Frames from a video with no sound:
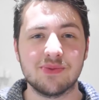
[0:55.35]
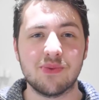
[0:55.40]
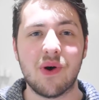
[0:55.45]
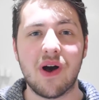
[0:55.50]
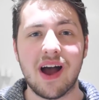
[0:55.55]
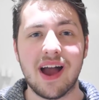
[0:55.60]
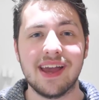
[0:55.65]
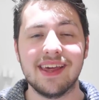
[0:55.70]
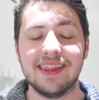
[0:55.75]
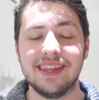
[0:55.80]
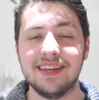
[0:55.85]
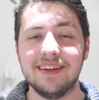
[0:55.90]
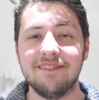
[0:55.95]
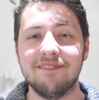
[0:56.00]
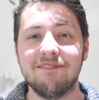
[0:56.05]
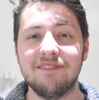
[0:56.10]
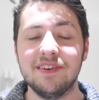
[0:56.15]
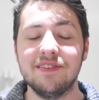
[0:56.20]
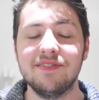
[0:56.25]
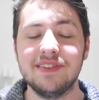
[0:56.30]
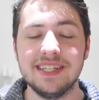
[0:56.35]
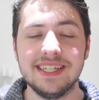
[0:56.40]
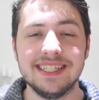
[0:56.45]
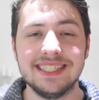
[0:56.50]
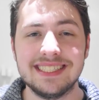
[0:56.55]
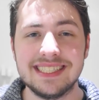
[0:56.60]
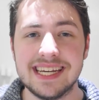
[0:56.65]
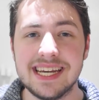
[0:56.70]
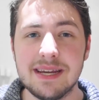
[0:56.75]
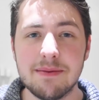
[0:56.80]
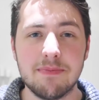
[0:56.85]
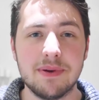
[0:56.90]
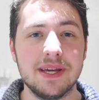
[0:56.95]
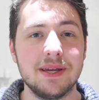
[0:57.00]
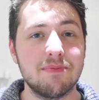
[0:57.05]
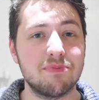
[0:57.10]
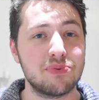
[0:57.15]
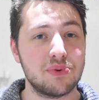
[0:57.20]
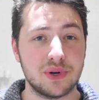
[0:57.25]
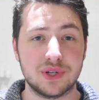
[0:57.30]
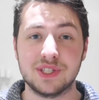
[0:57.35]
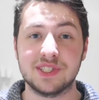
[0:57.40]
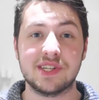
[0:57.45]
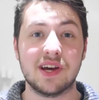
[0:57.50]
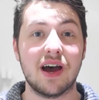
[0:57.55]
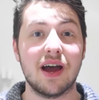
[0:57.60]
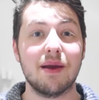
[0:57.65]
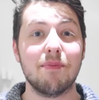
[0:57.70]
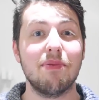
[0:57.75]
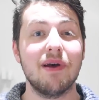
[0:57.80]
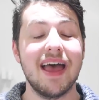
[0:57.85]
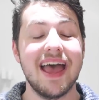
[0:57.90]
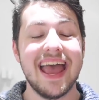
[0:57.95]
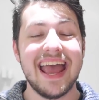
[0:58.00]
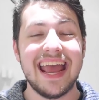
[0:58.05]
why the 50TP Prototyp